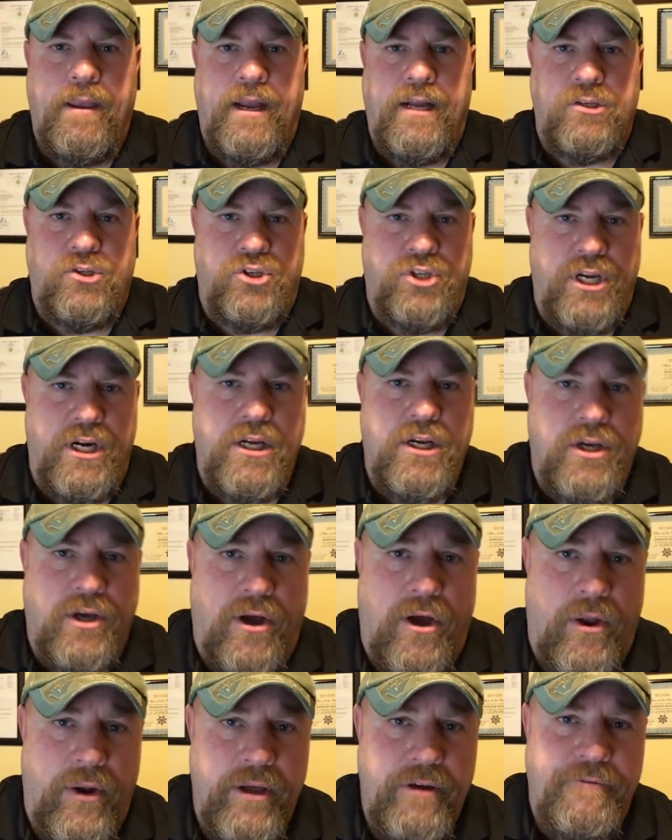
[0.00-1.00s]
Instead of
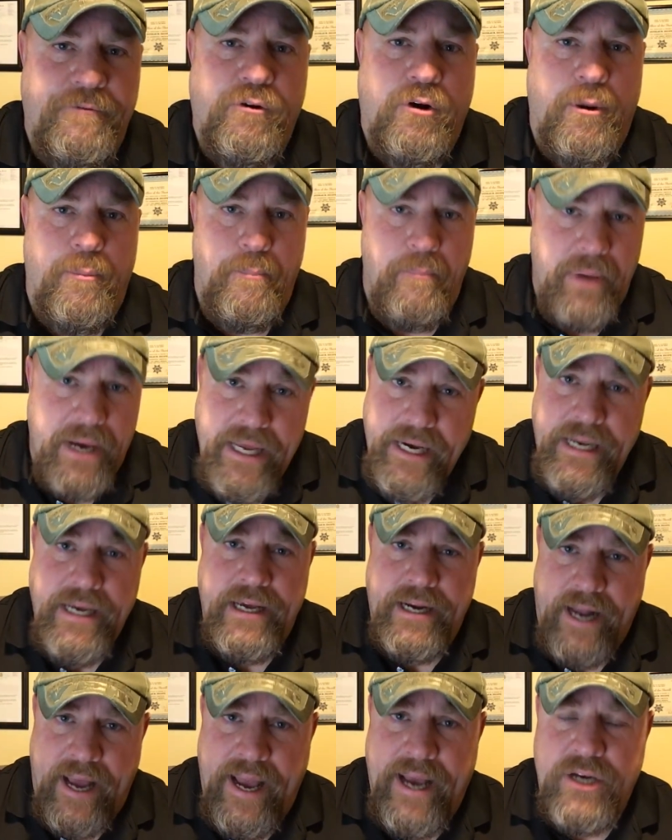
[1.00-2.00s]
calling for
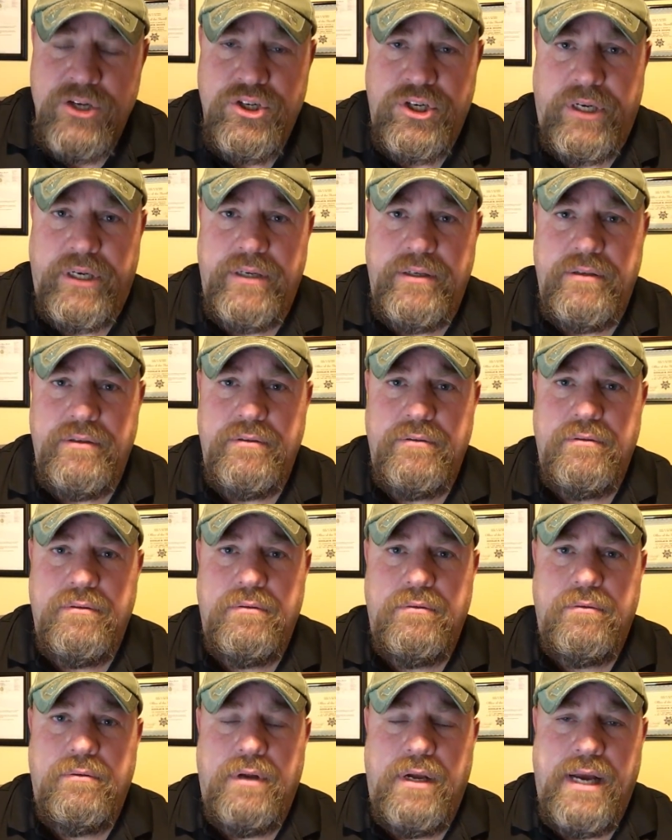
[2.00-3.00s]
immediate action,
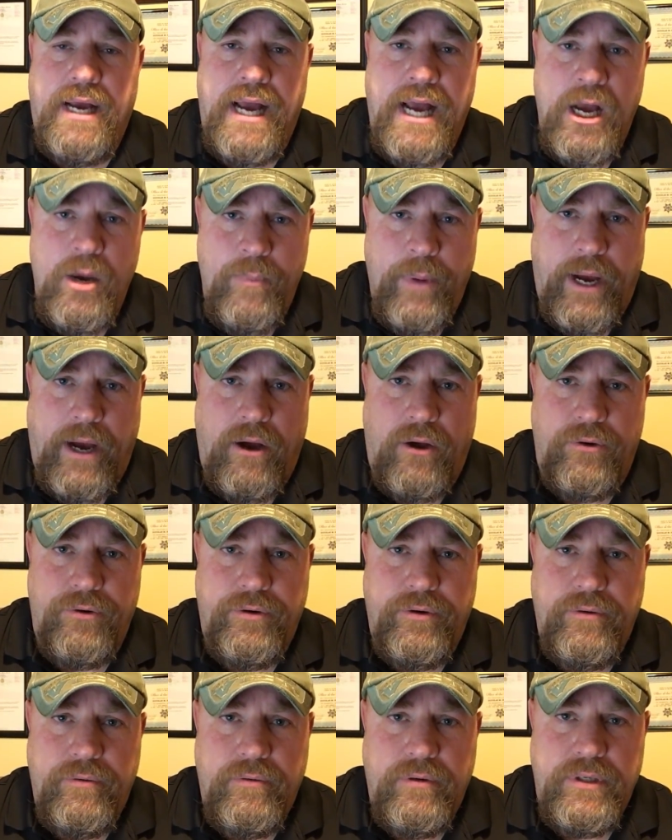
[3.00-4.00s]
how
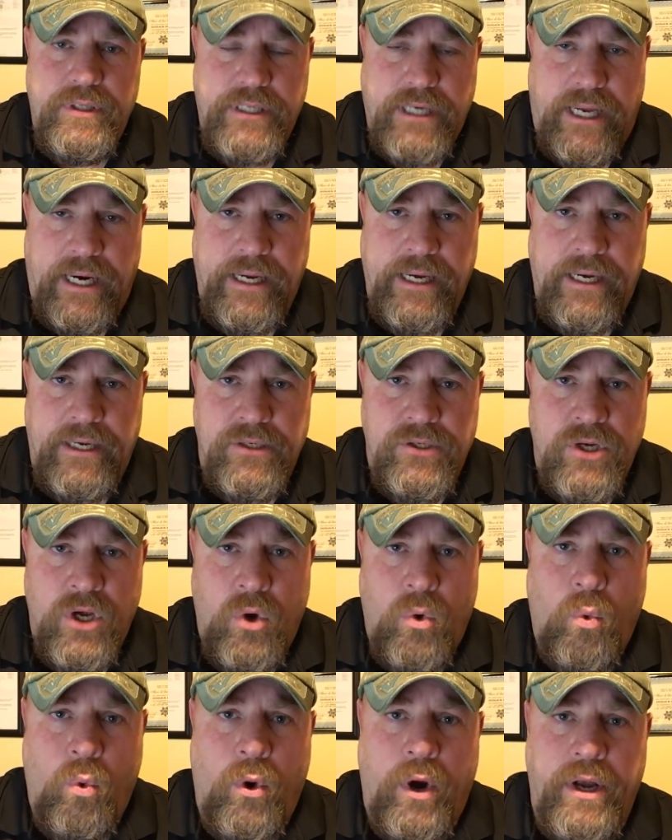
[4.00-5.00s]
about telling us
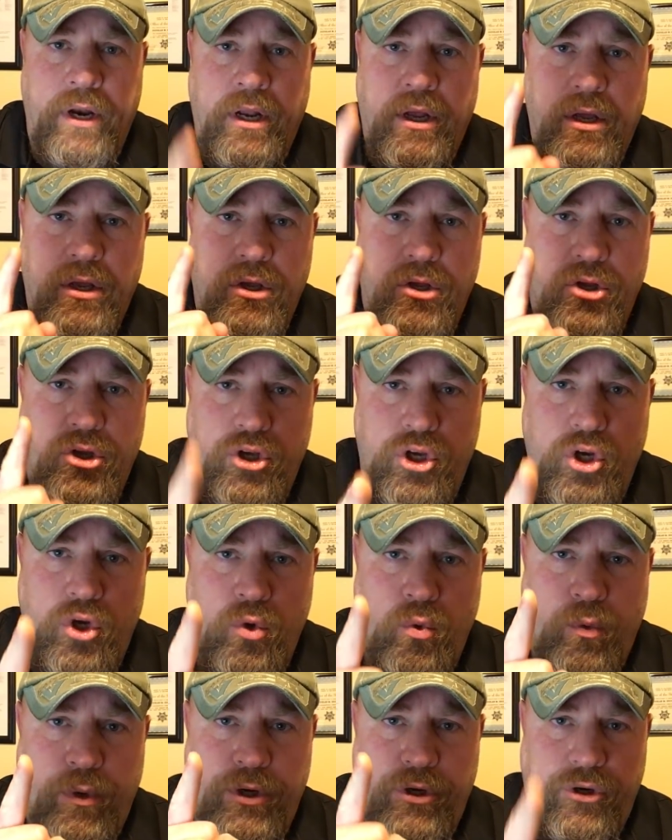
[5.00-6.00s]
what
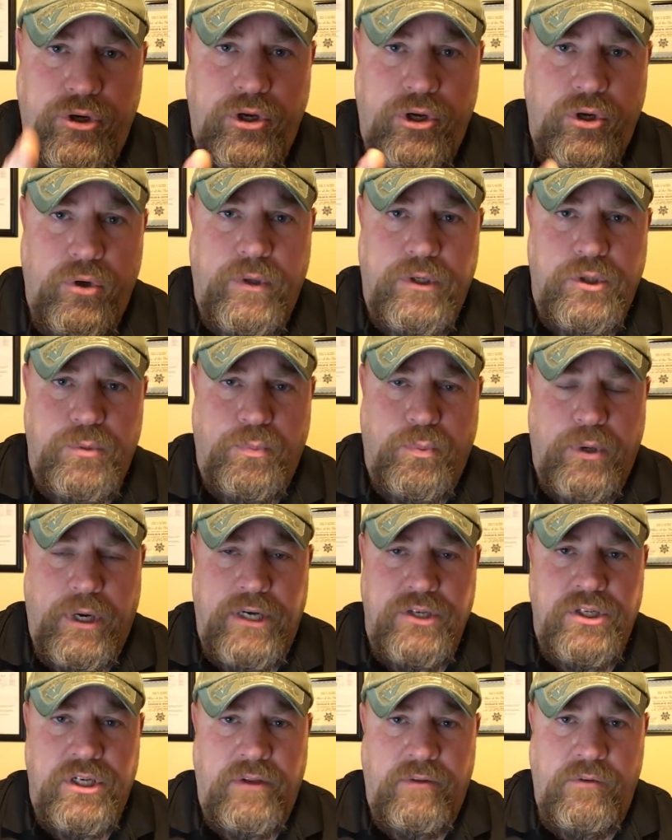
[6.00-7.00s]
you would do as
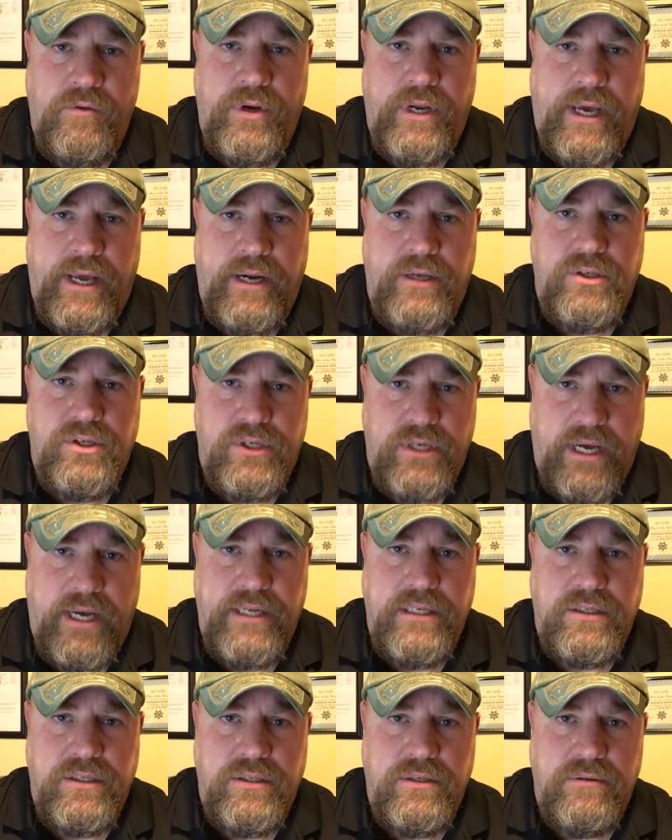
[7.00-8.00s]
President of the United
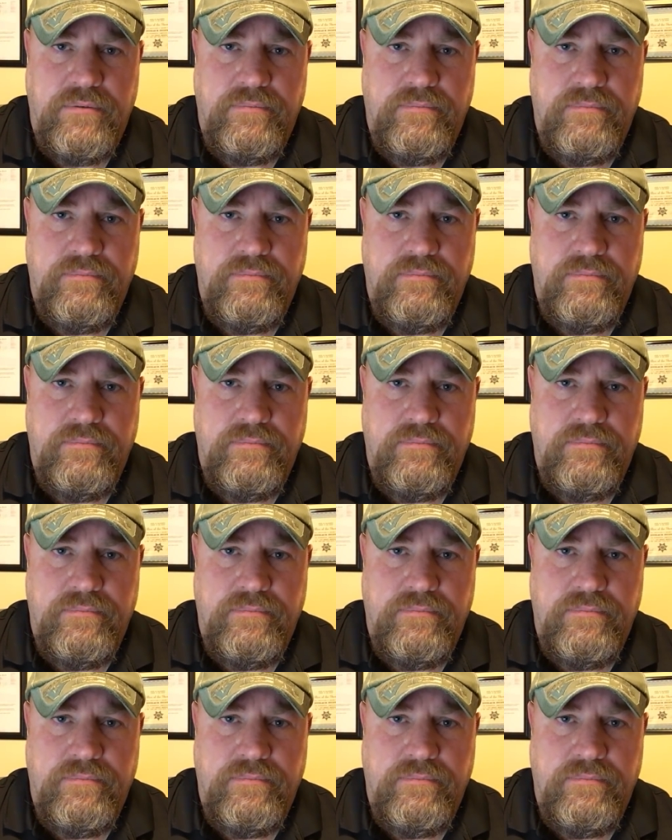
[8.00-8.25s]
States?